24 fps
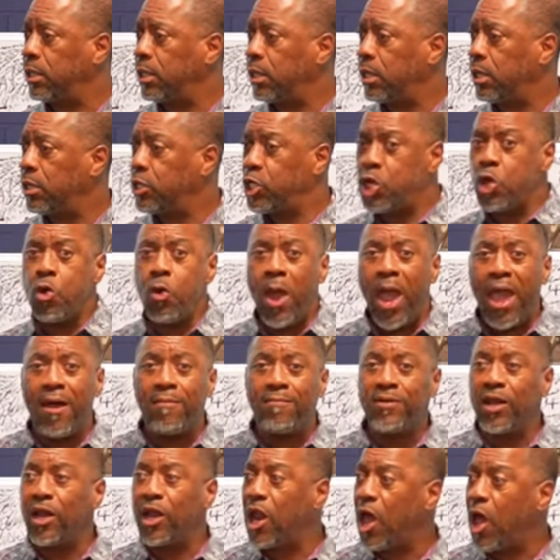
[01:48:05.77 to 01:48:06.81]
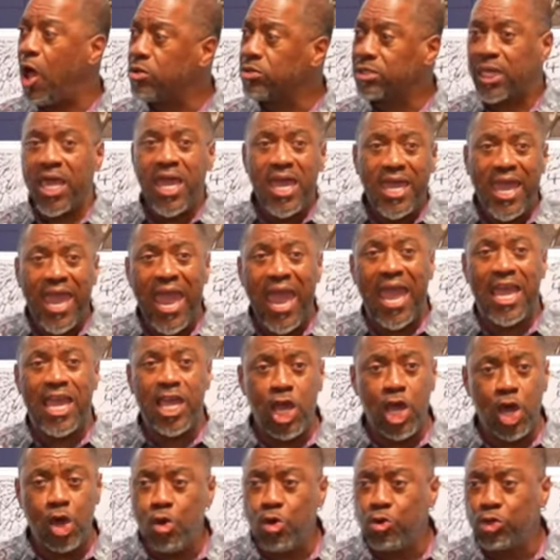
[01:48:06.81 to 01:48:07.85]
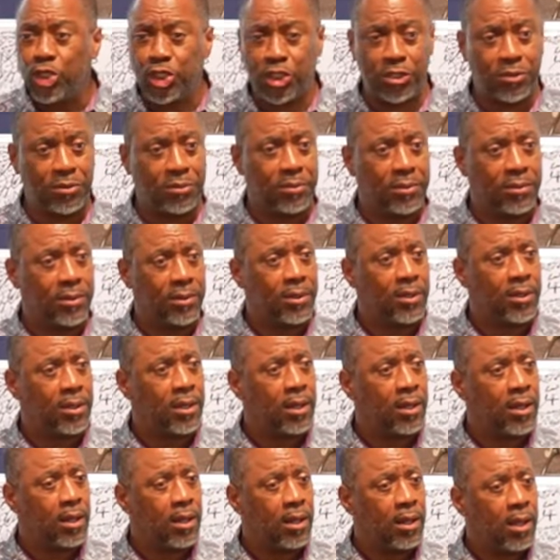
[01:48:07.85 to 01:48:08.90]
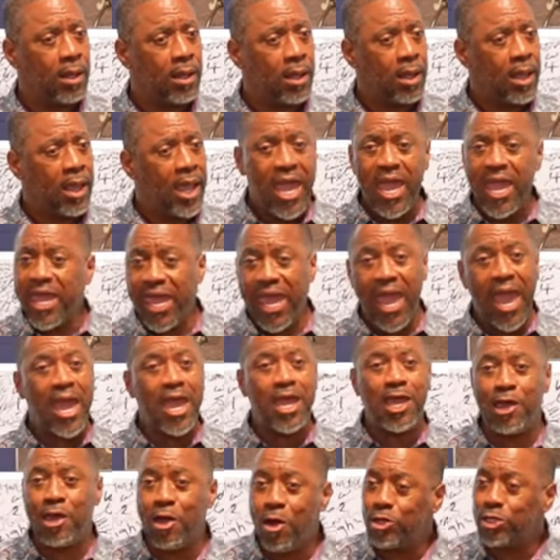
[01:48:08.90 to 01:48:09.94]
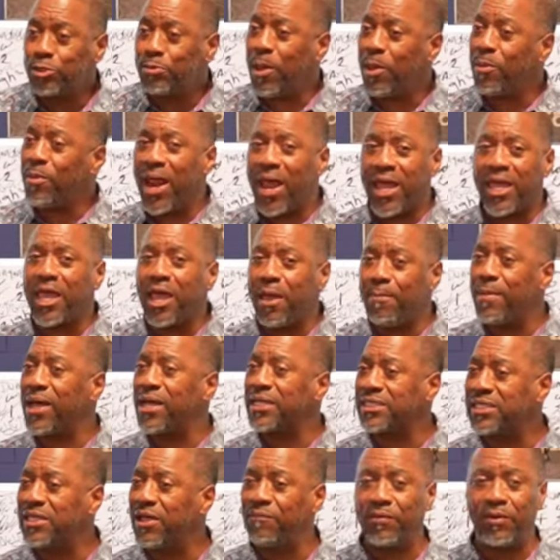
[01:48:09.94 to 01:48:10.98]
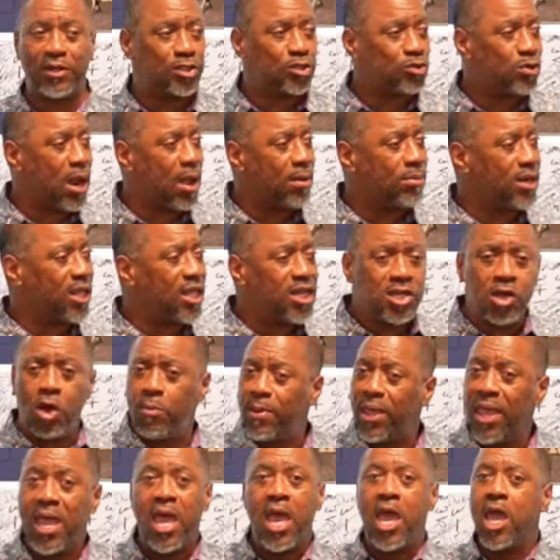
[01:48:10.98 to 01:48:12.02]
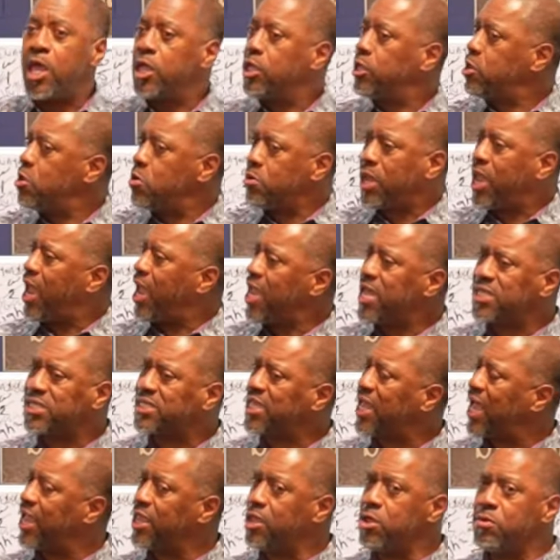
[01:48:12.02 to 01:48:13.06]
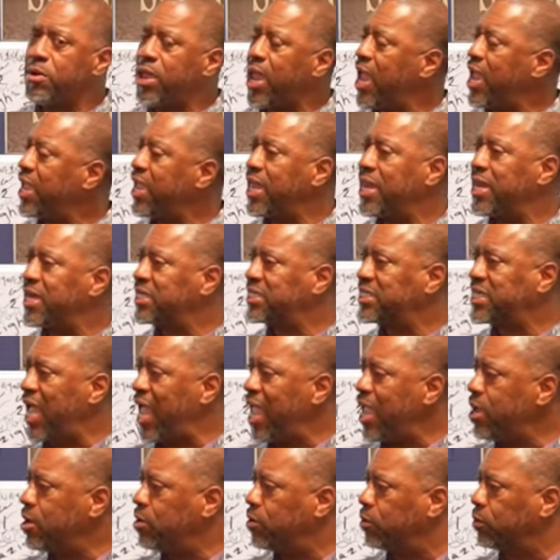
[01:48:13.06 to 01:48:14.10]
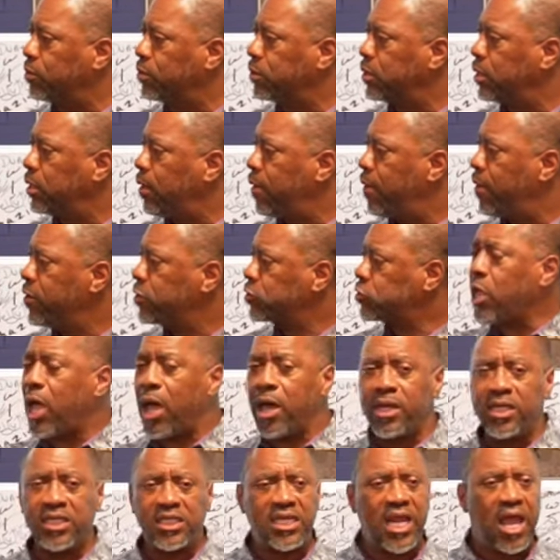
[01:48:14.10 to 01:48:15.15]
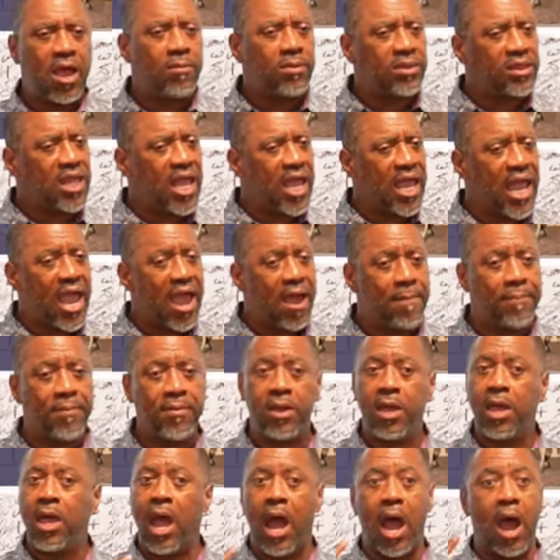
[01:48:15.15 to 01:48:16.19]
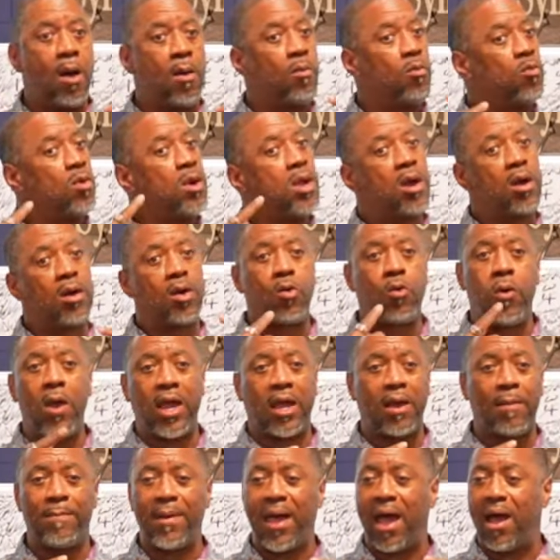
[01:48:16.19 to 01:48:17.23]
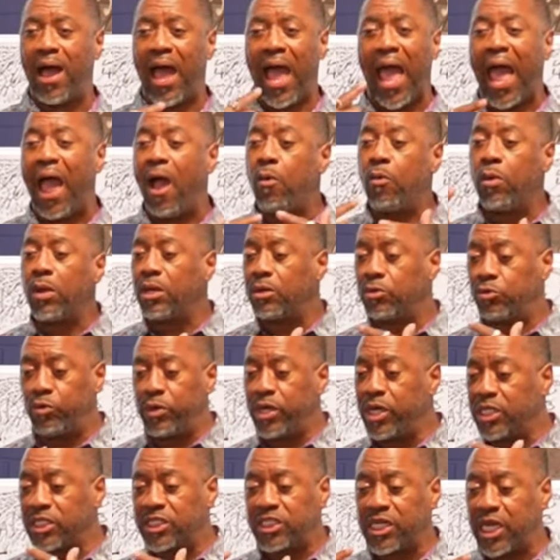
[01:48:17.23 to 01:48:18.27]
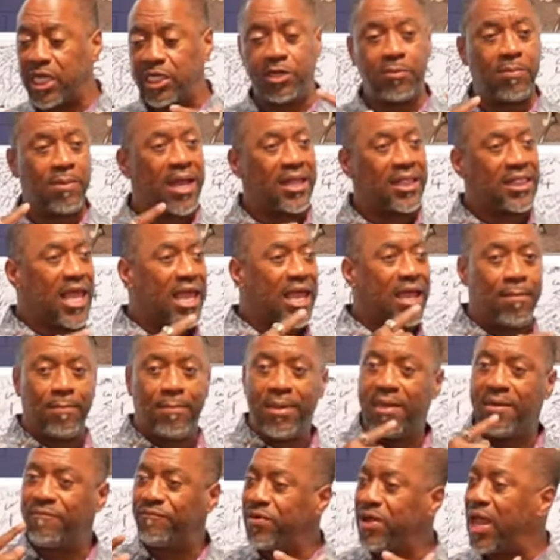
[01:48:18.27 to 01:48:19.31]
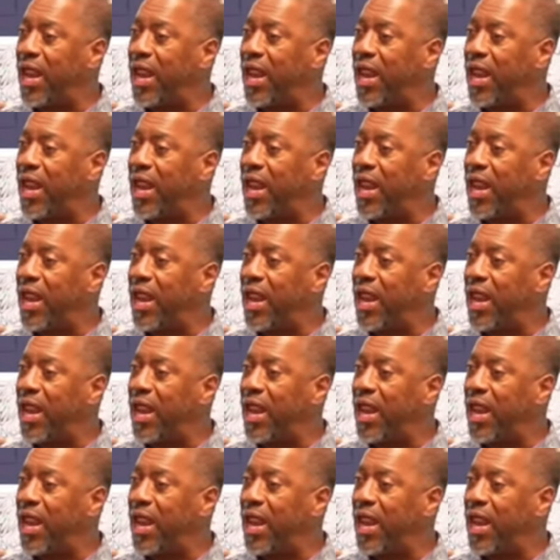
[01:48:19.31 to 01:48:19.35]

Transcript: You have lost. He can't use you. He can't use me when I get myself entrapped. He told me, you can't, he said, you can't get entangled. So I understand when things happen. I'm real quick about, I will a real judge. You might think I'm being funny.